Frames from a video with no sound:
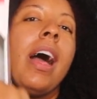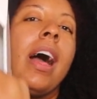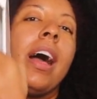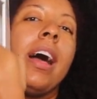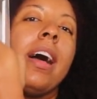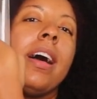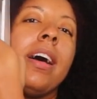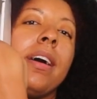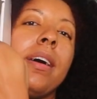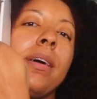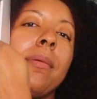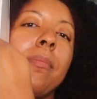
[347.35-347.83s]

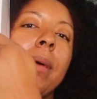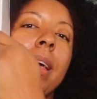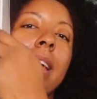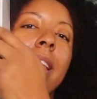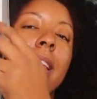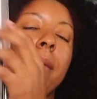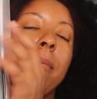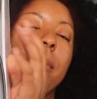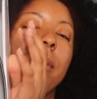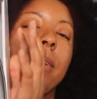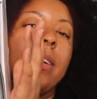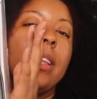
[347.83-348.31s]
Um,
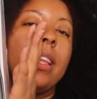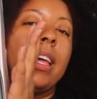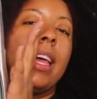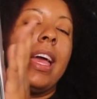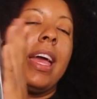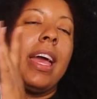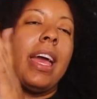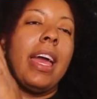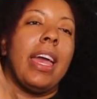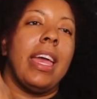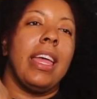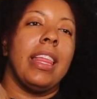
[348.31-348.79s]
and I'm gonna
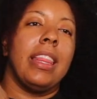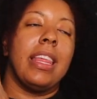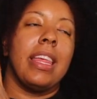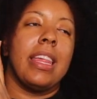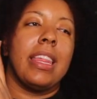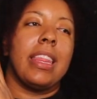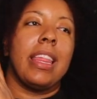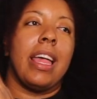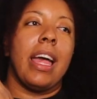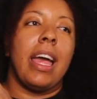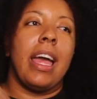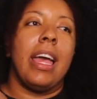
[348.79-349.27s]
hang
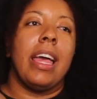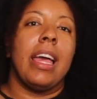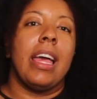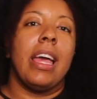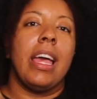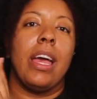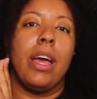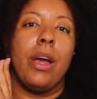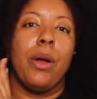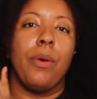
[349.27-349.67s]
this like